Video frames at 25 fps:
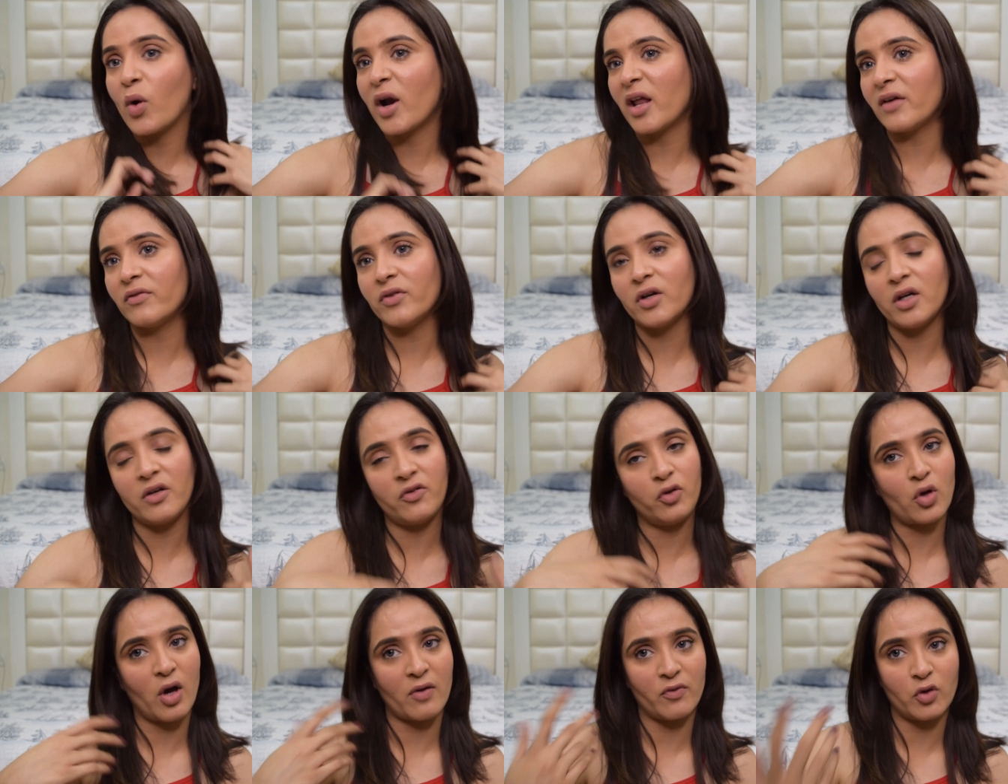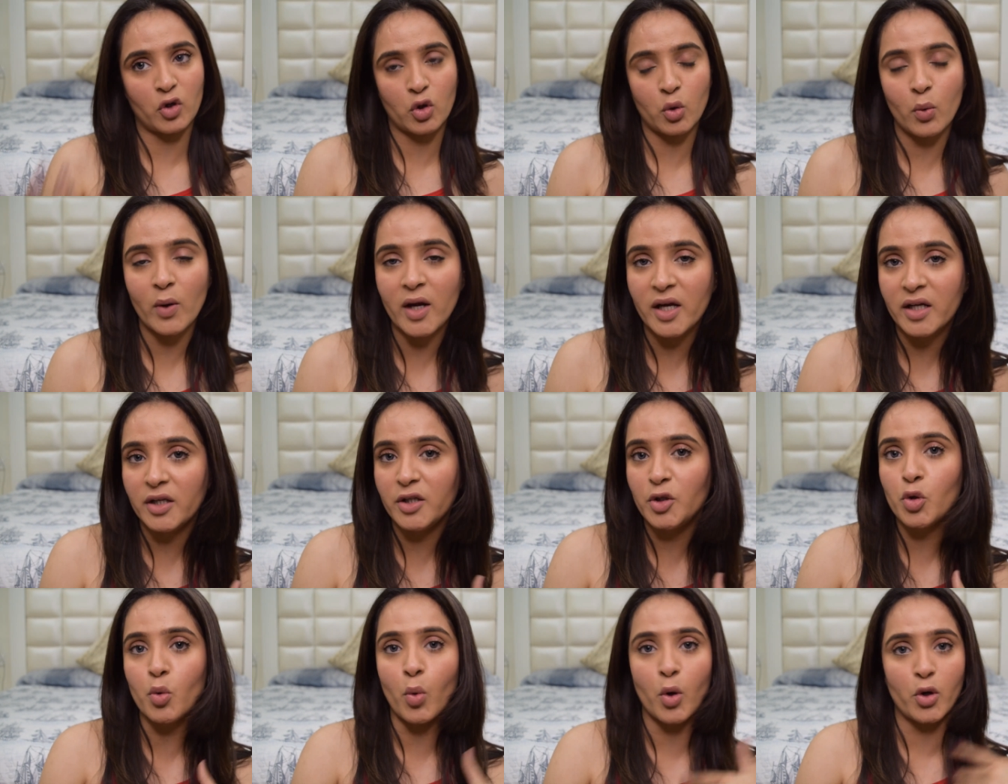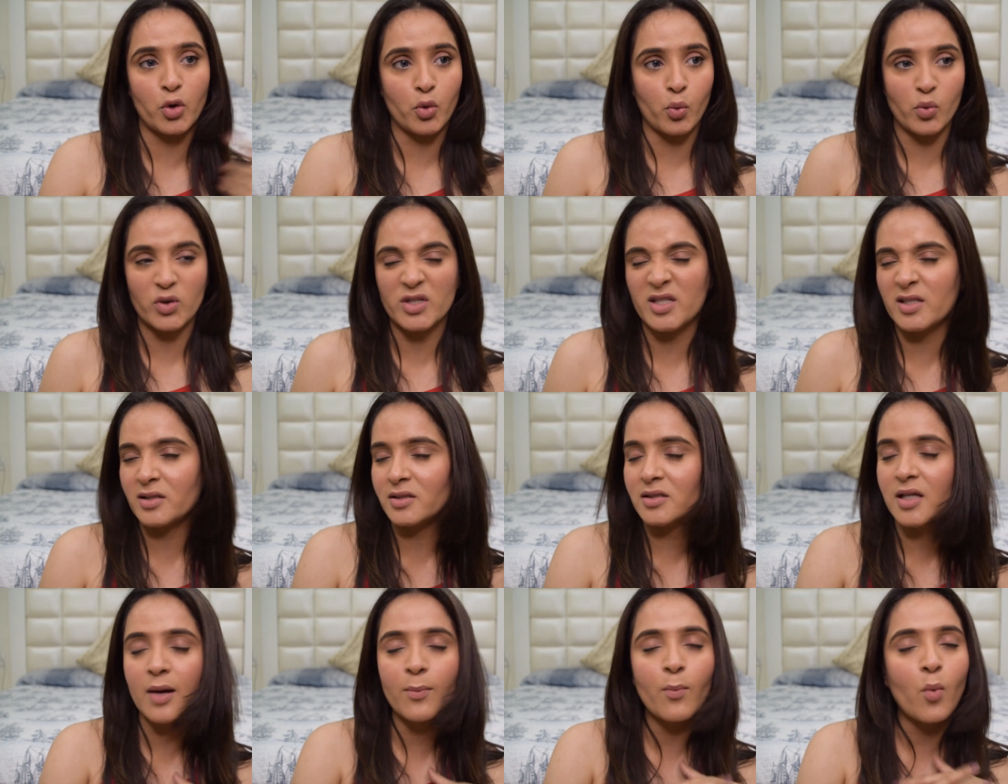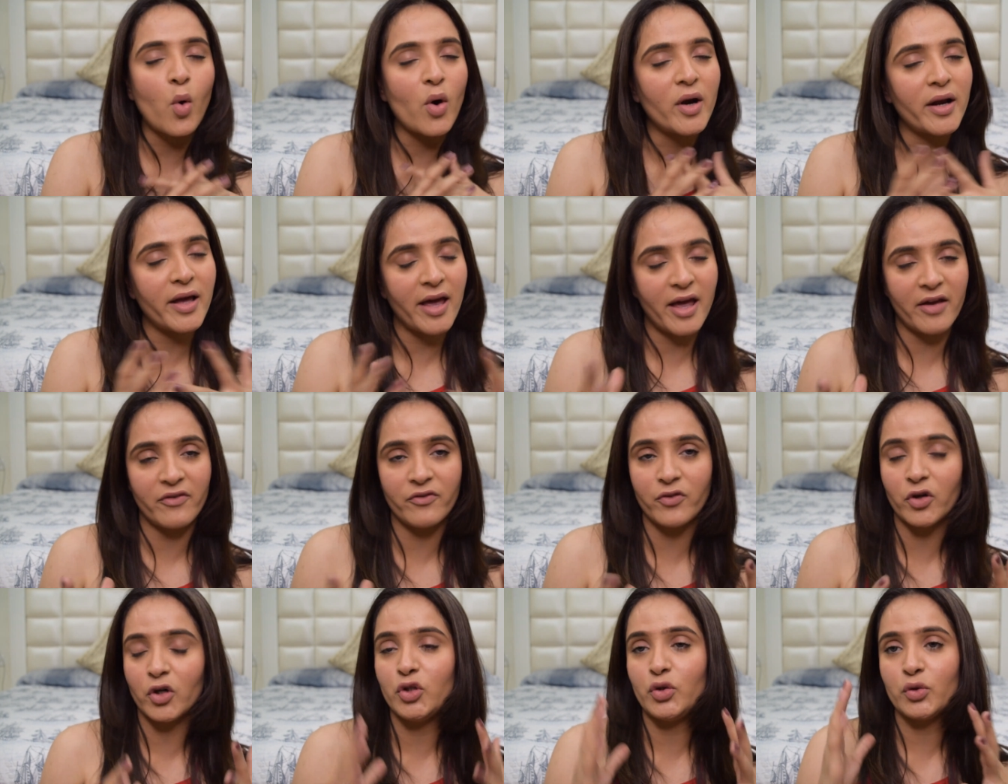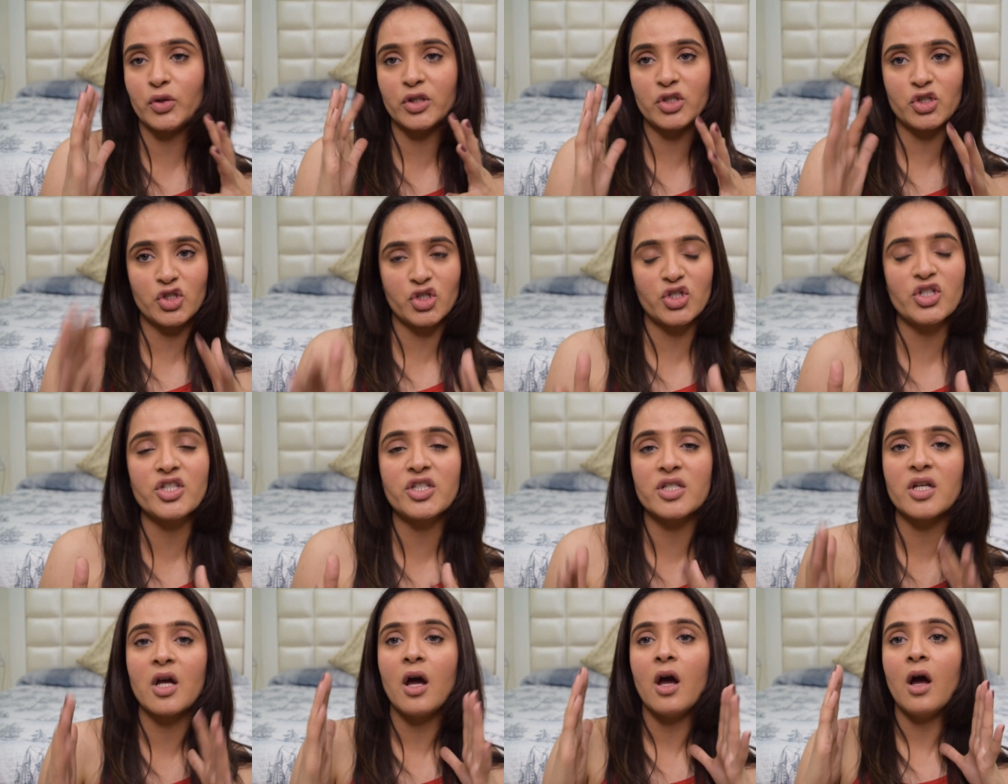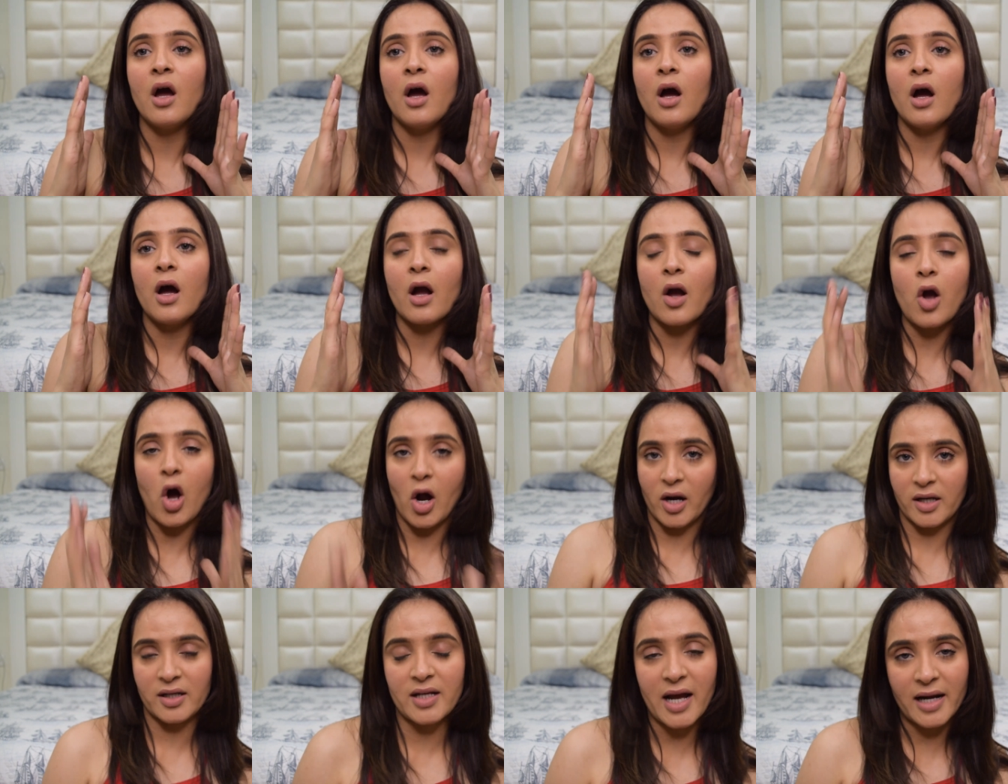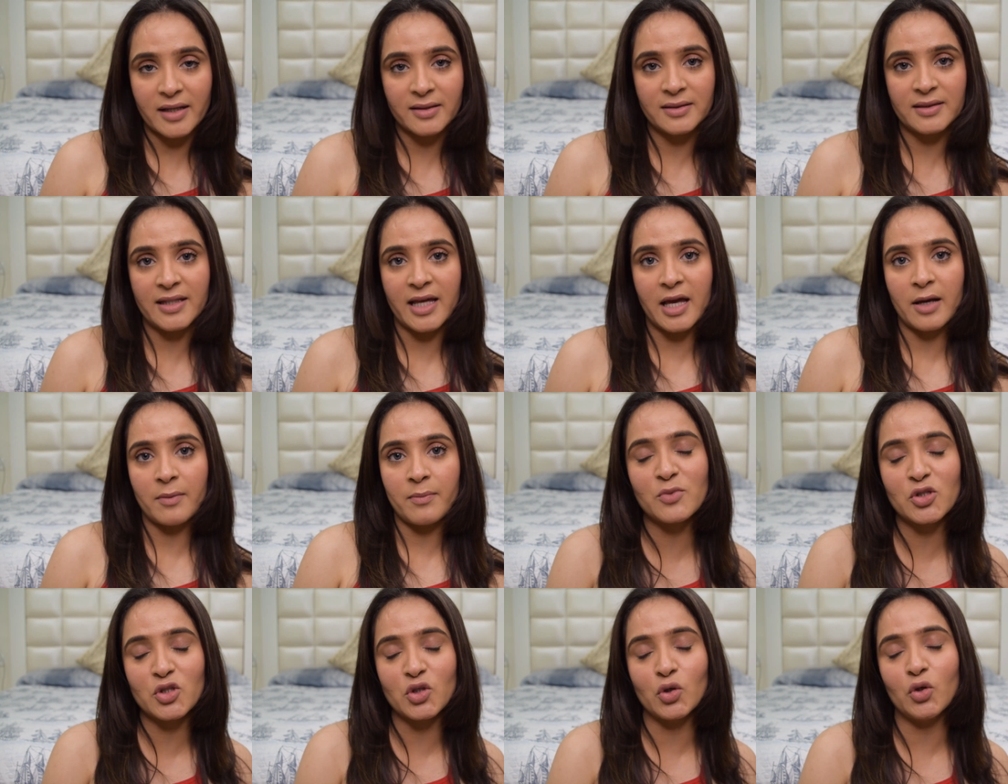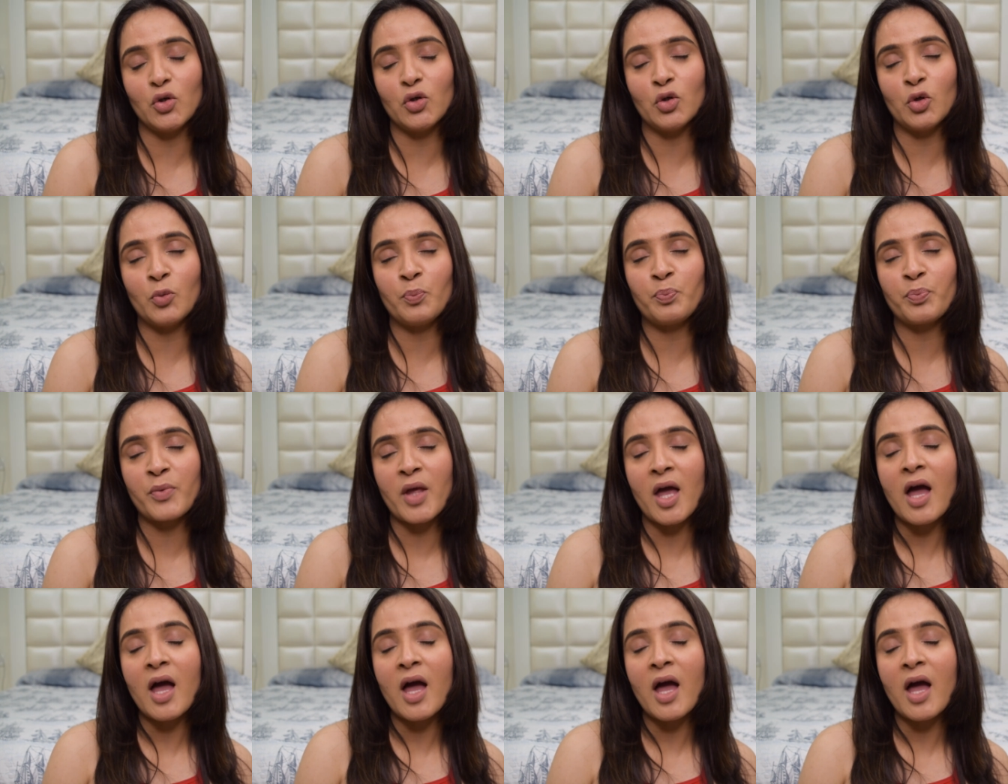whatever, if you have a query, you want to visit them, whatever, you can just contact them. So